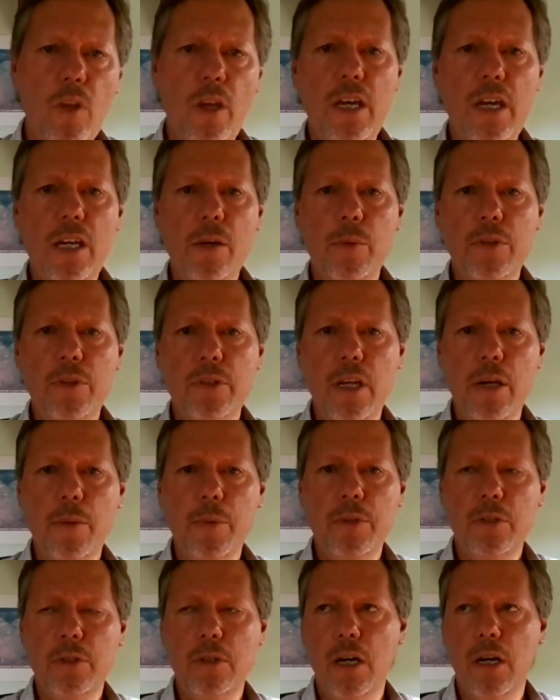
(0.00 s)
and it was it
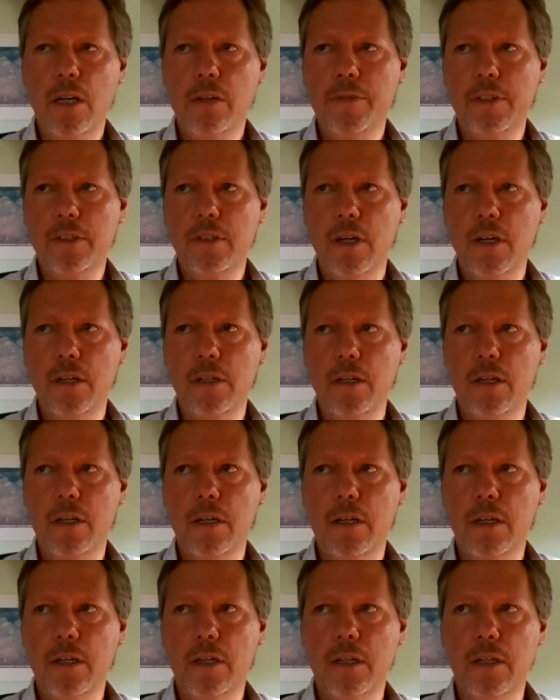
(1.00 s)
was kind of a, a
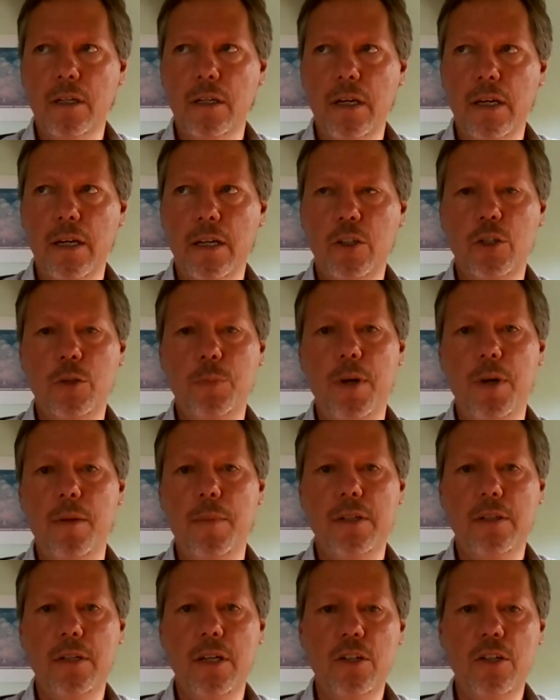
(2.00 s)
uh, an
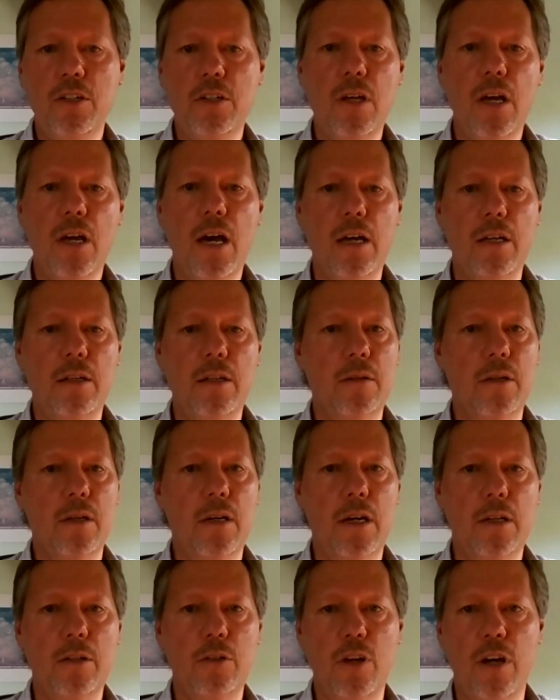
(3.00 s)
experimentation on
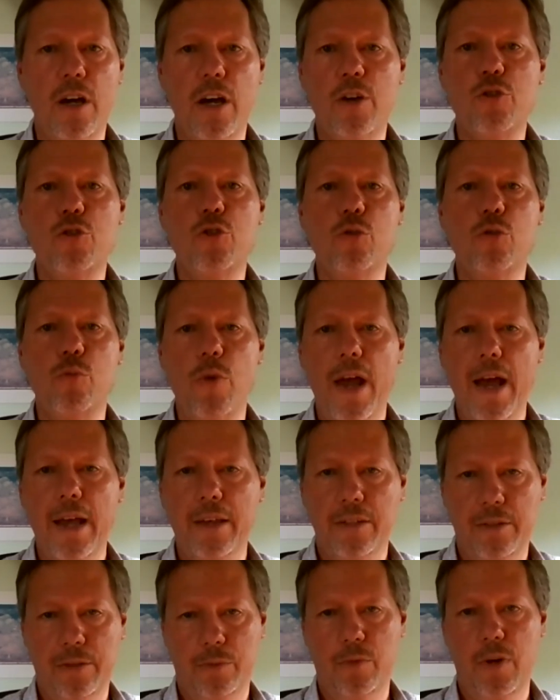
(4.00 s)
on on
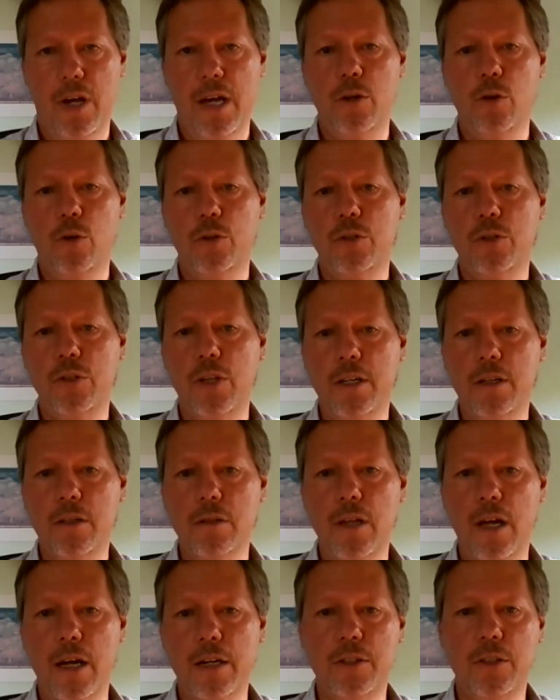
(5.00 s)
duress, right, or
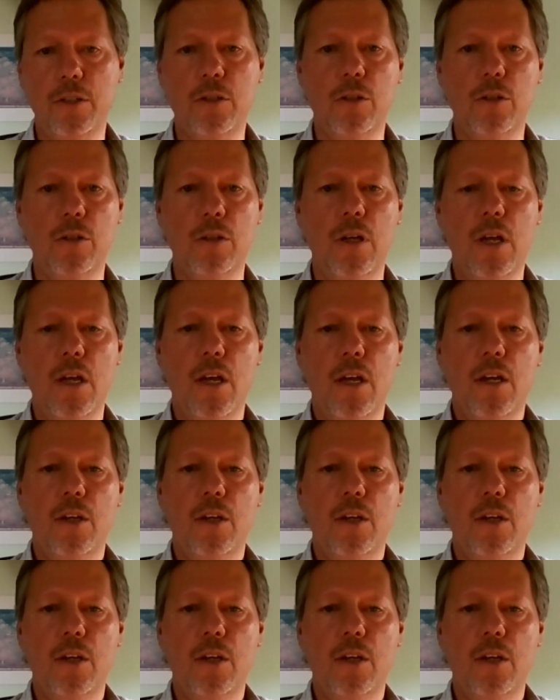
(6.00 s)
psychological